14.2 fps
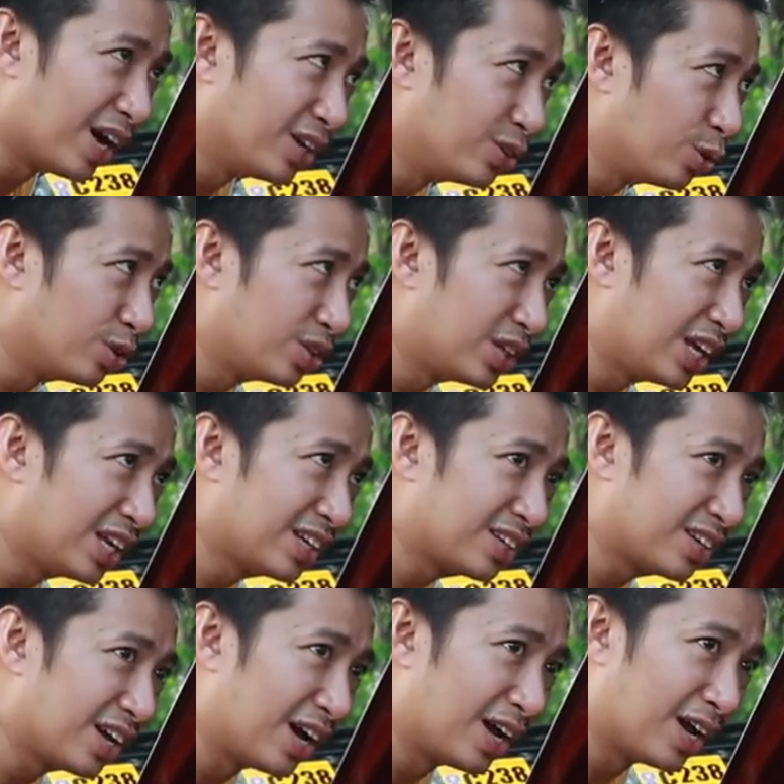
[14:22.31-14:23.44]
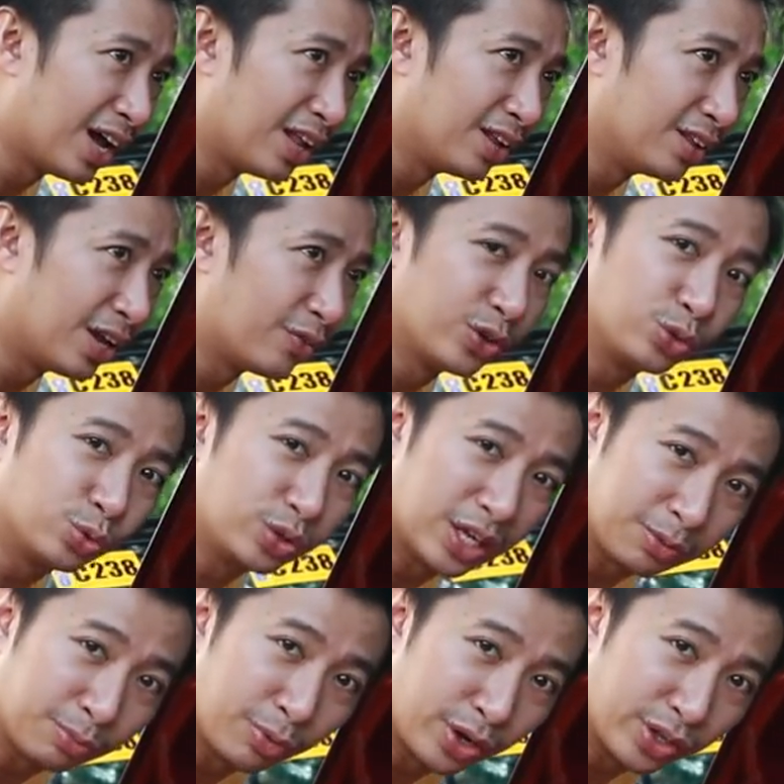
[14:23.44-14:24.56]
I don't think I'll ever do
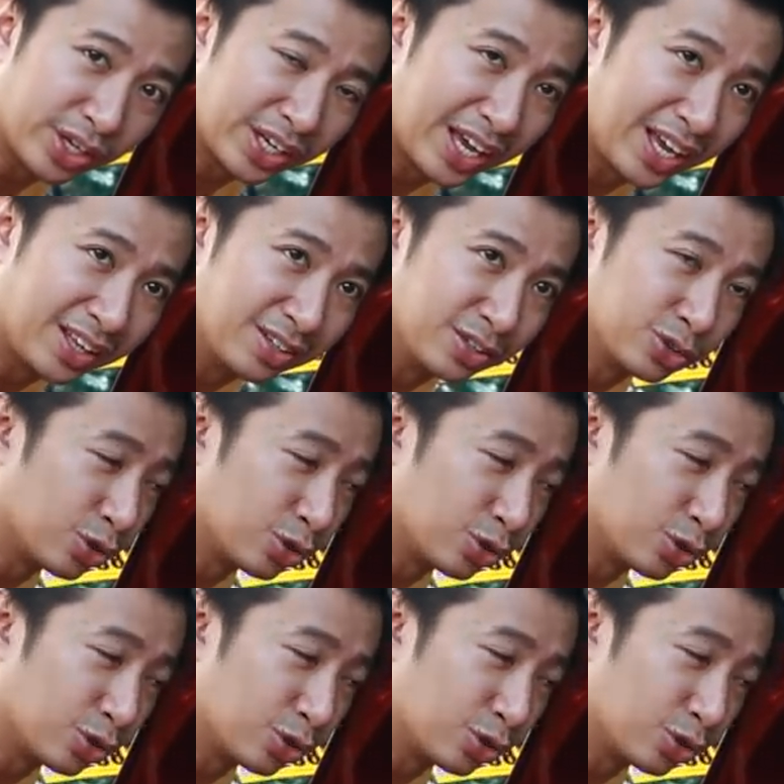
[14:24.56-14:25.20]
that mod again.